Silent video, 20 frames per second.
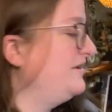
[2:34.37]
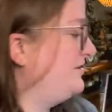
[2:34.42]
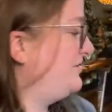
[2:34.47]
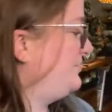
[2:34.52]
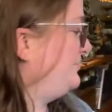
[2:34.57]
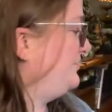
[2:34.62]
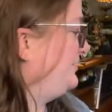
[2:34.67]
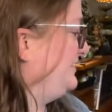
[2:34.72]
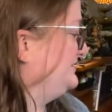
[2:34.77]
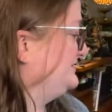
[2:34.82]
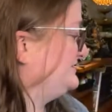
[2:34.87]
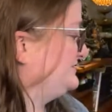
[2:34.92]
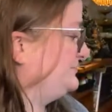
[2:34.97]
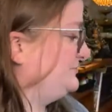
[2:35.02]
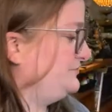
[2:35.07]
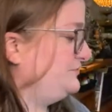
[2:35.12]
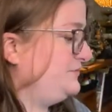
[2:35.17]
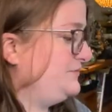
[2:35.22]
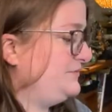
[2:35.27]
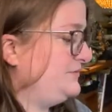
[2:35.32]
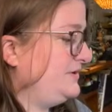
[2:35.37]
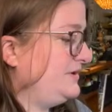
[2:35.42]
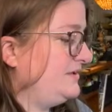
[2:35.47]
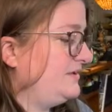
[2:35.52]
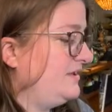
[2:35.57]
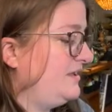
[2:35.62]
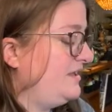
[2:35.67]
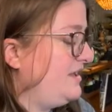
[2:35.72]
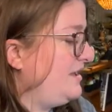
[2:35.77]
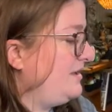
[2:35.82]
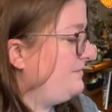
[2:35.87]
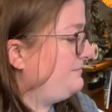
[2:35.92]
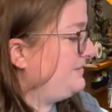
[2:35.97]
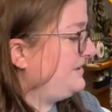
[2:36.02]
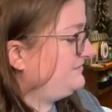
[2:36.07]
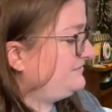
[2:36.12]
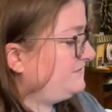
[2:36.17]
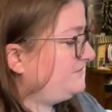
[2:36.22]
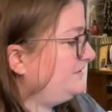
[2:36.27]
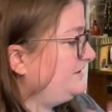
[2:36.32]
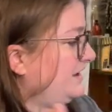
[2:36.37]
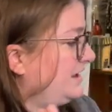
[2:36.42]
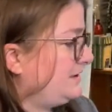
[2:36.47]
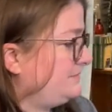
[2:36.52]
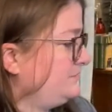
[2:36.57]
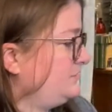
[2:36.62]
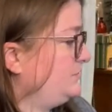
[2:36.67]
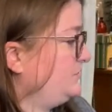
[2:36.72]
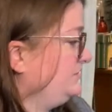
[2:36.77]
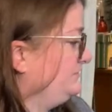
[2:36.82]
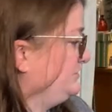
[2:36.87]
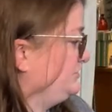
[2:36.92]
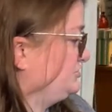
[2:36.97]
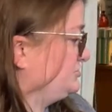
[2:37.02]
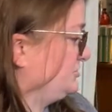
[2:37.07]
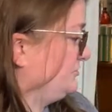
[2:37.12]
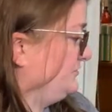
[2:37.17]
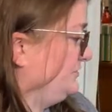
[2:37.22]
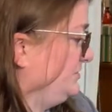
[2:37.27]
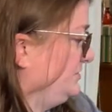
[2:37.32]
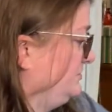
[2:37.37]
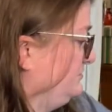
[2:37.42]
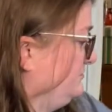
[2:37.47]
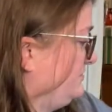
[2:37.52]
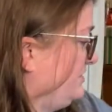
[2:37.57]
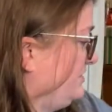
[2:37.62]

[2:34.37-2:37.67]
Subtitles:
All right, so basically I'm going to be showing you